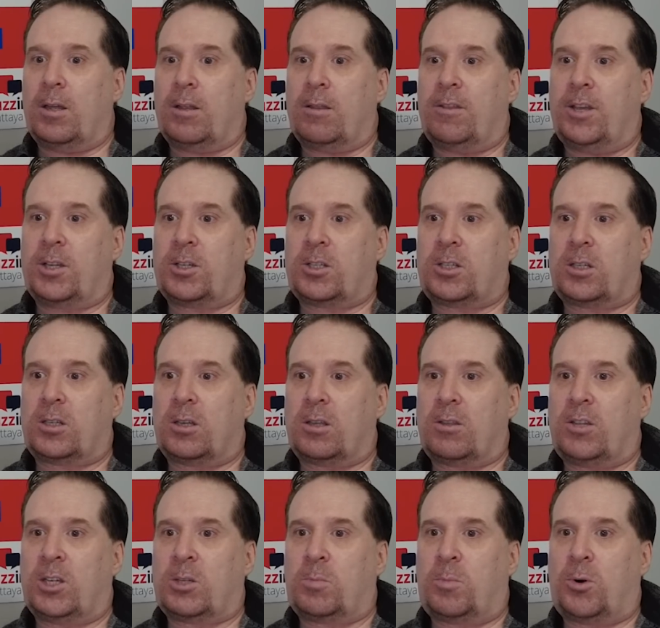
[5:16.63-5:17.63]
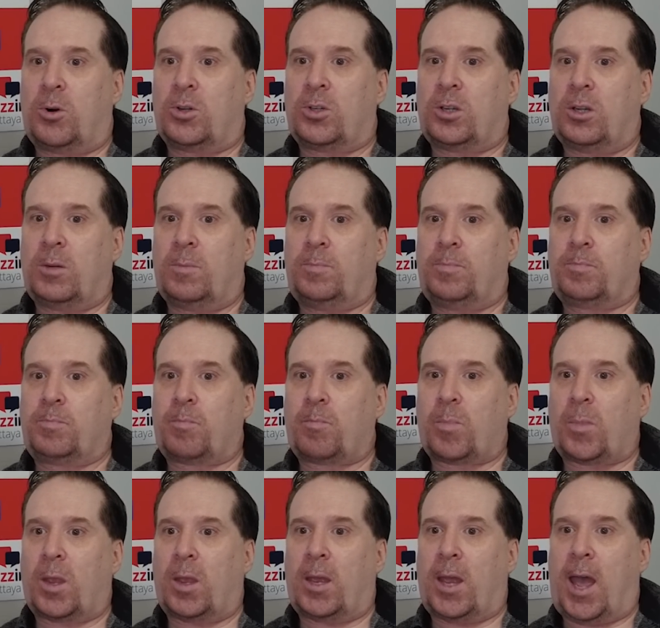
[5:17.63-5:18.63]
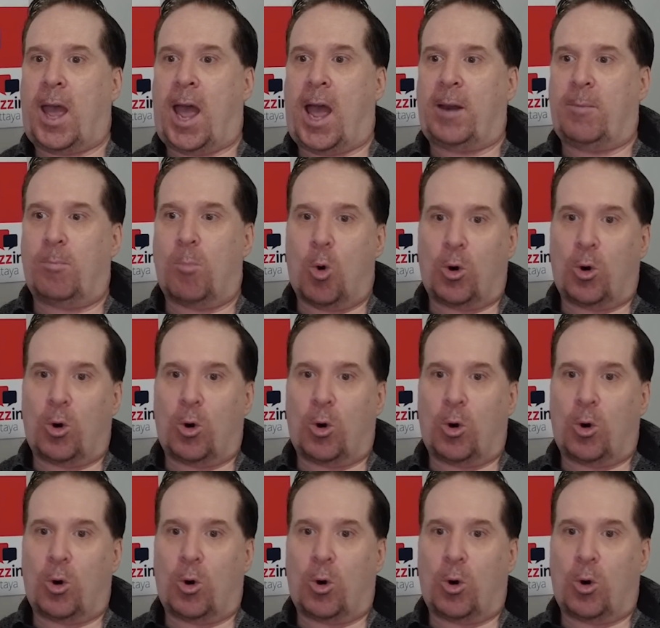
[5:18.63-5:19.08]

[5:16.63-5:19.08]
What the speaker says: this person had